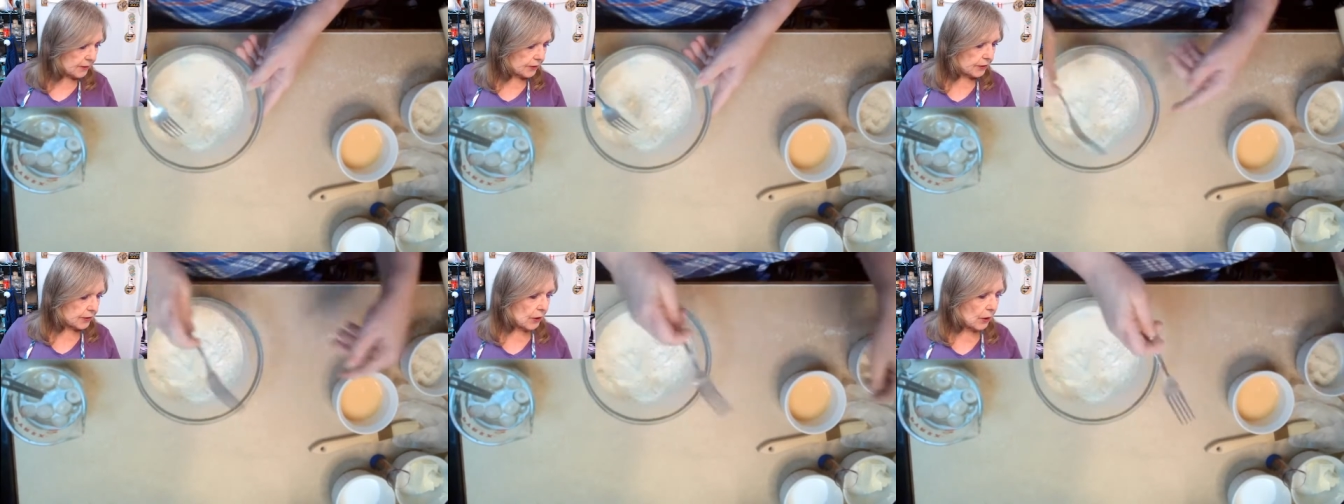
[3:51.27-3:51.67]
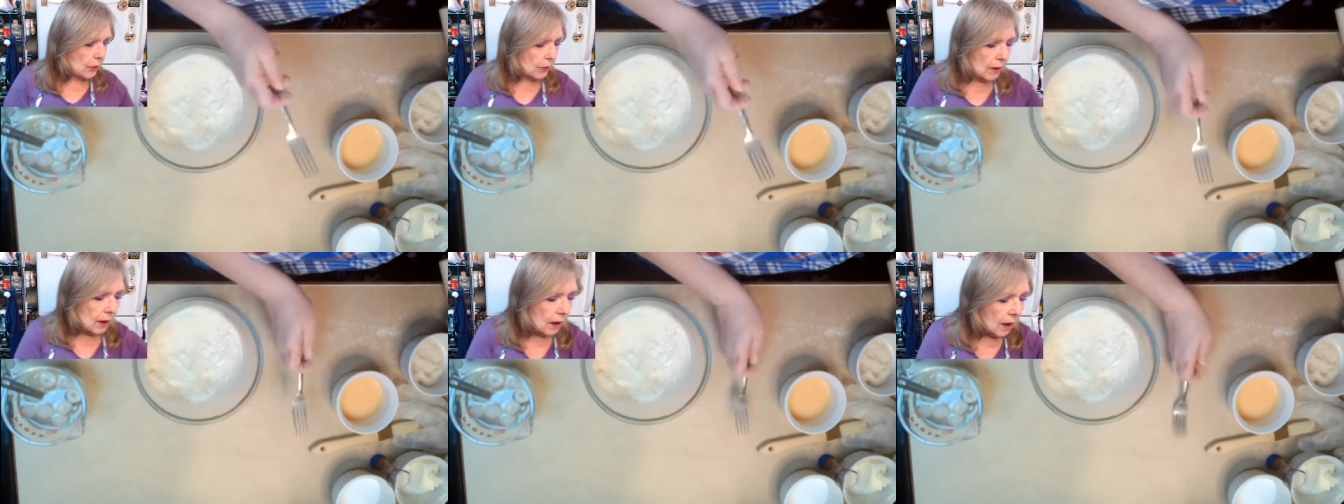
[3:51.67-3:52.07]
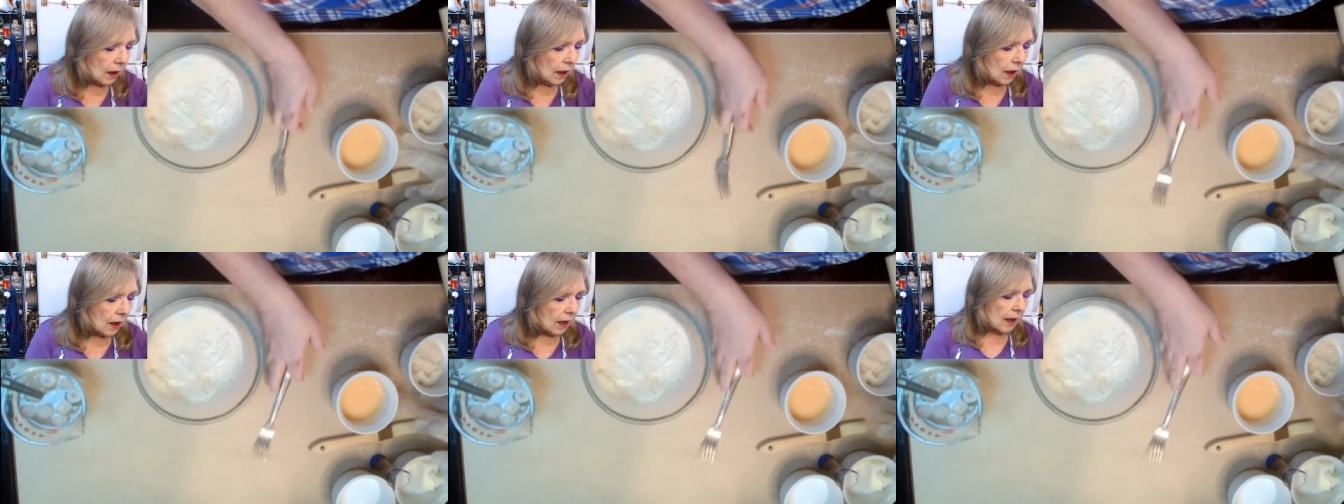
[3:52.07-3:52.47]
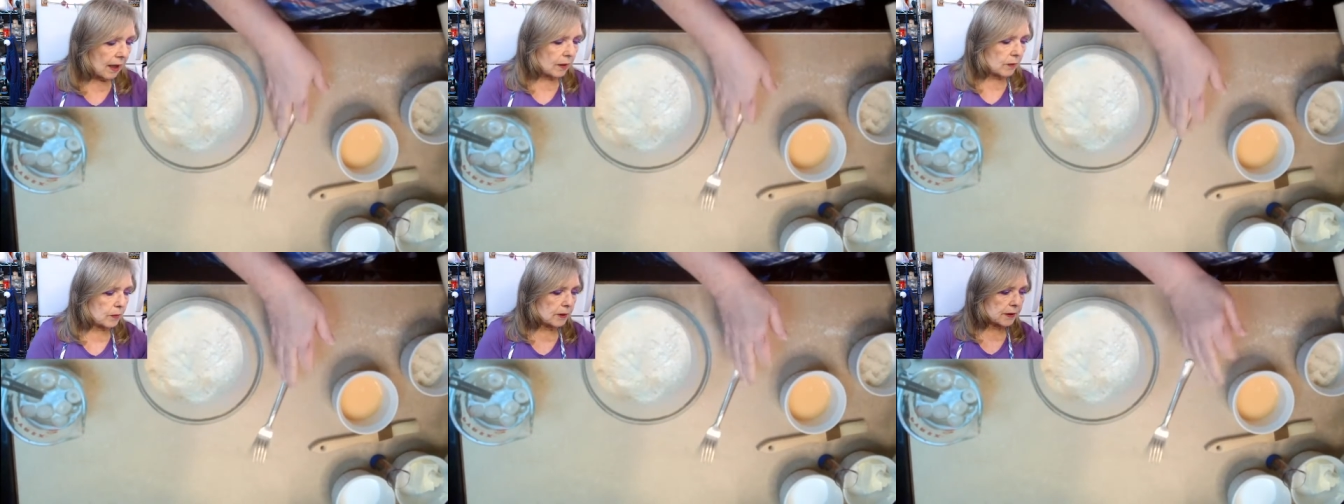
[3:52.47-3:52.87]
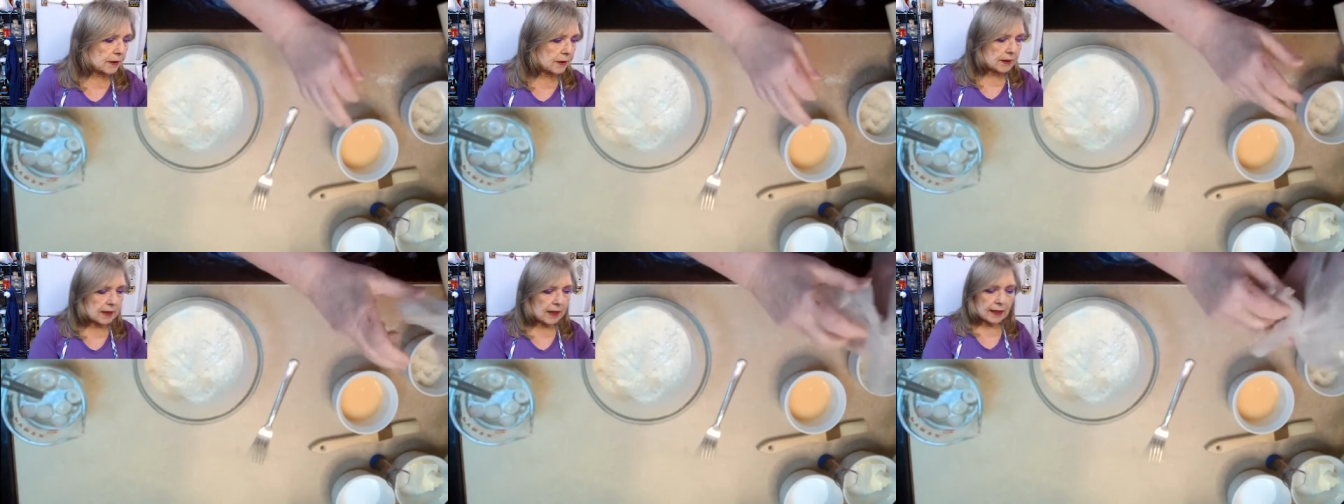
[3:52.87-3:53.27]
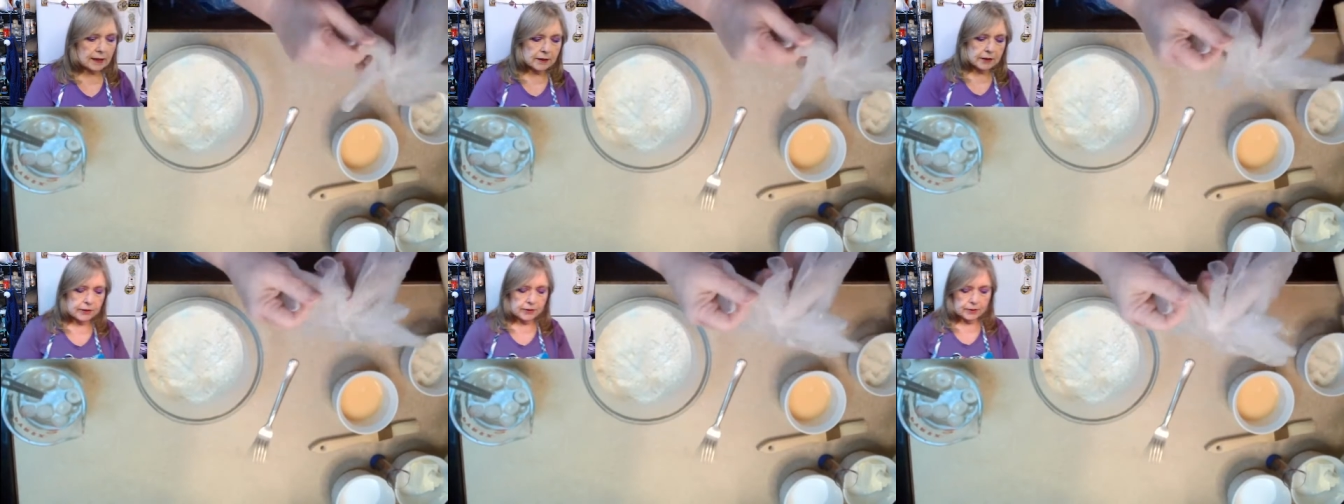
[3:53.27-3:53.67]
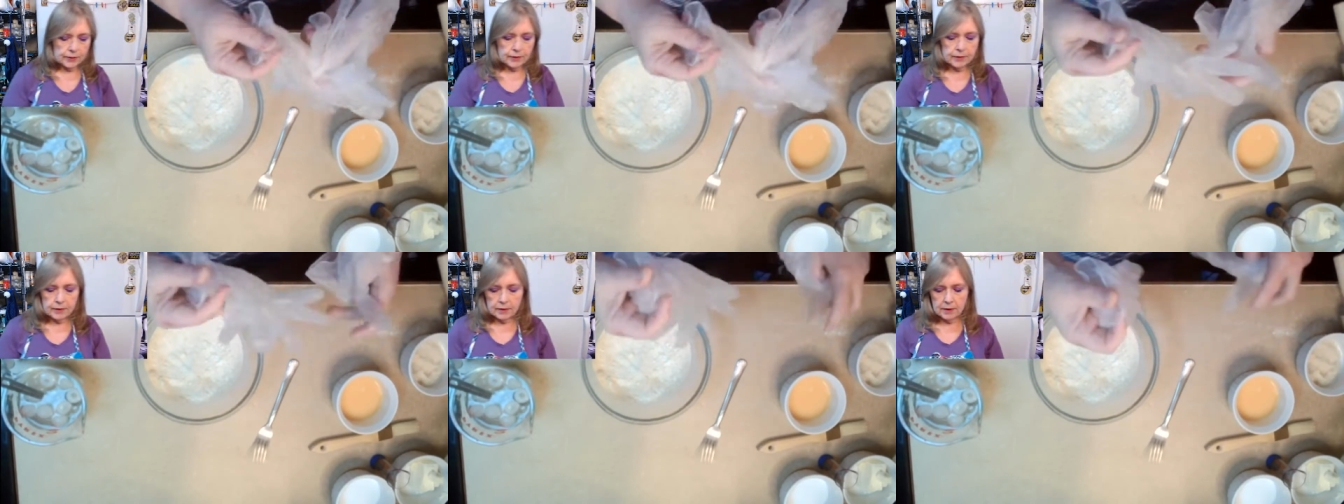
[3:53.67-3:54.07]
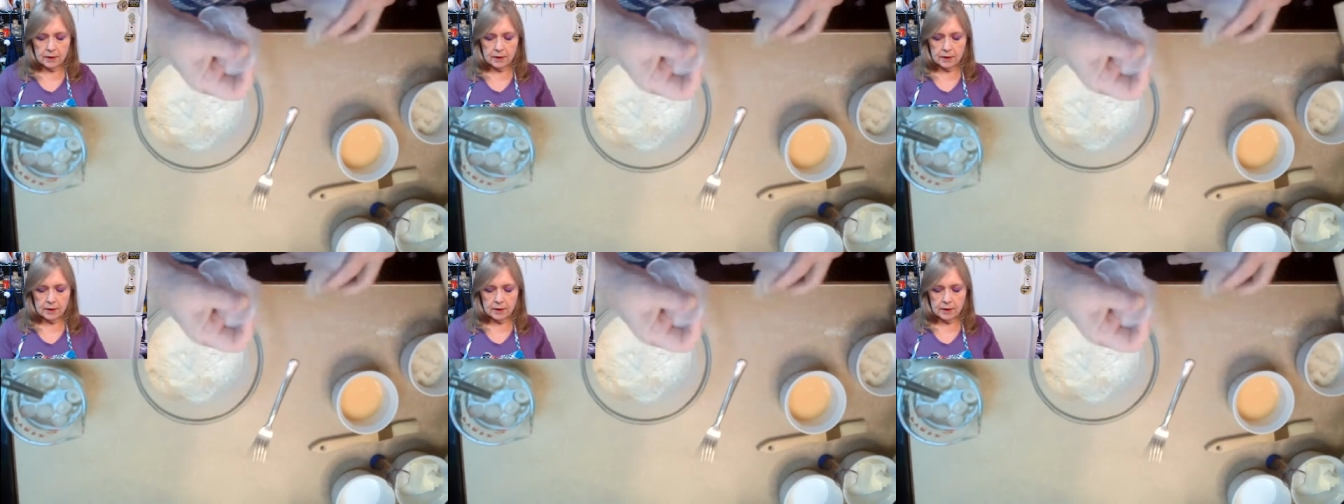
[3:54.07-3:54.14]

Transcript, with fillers: So I will tell you